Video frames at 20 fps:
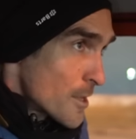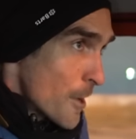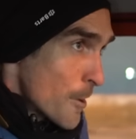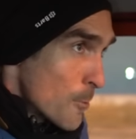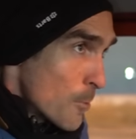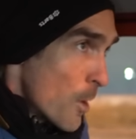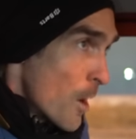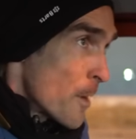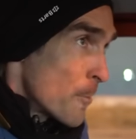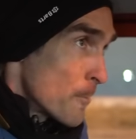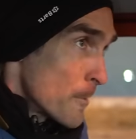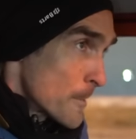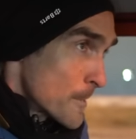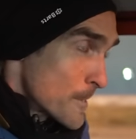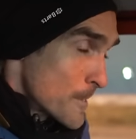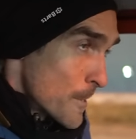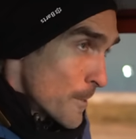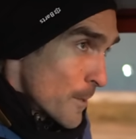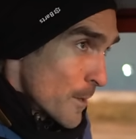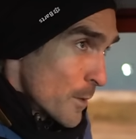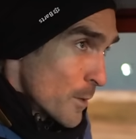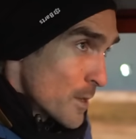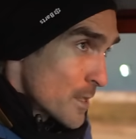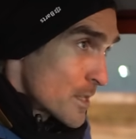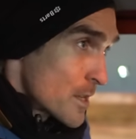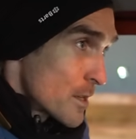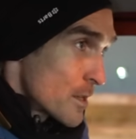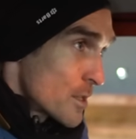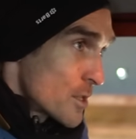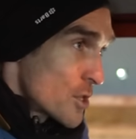So what I was doing
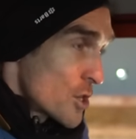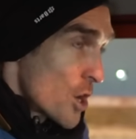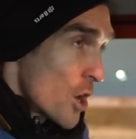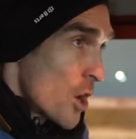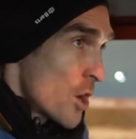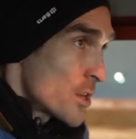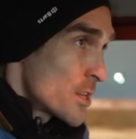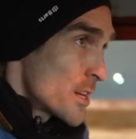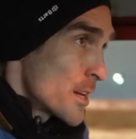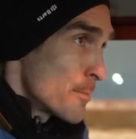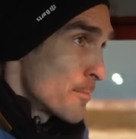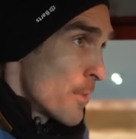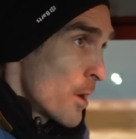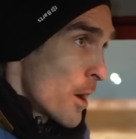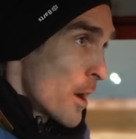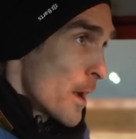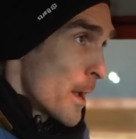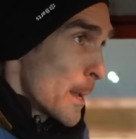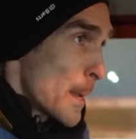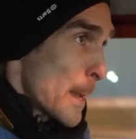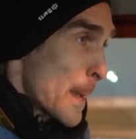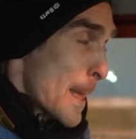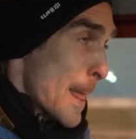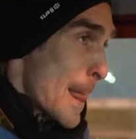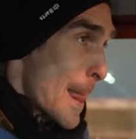was charging my